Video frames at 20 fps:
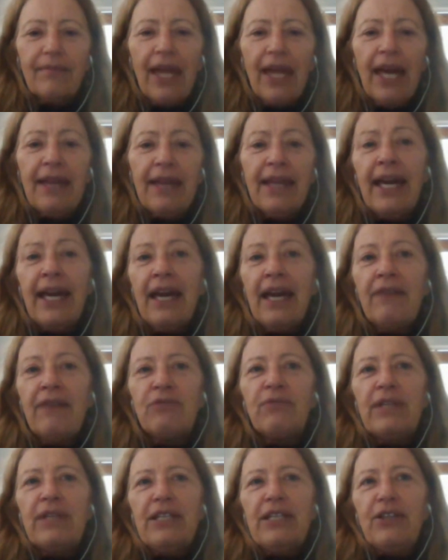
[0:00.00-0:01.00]
And they have a
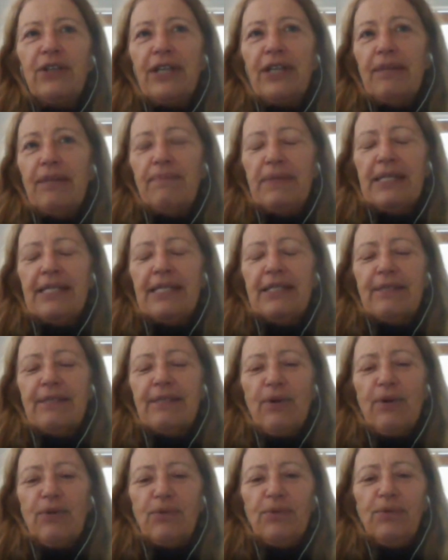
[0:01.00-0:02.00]
really unique business
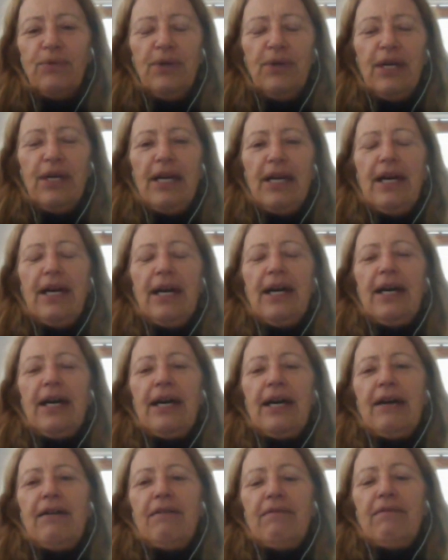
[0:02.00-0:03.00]
model
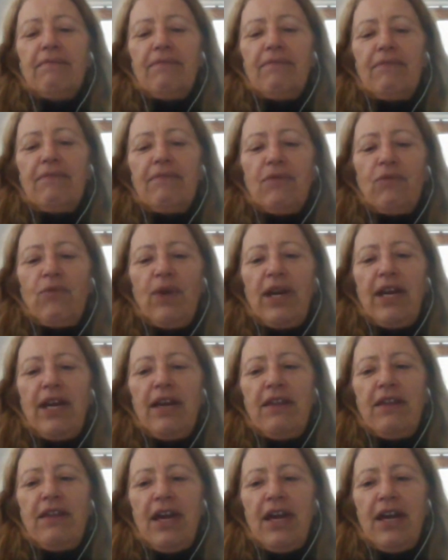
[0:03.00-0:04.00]

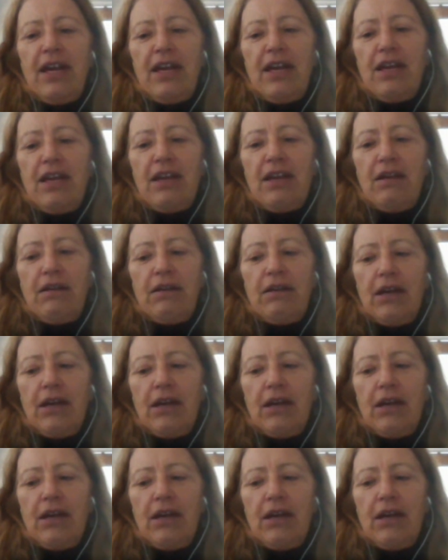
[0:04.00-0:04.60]
where they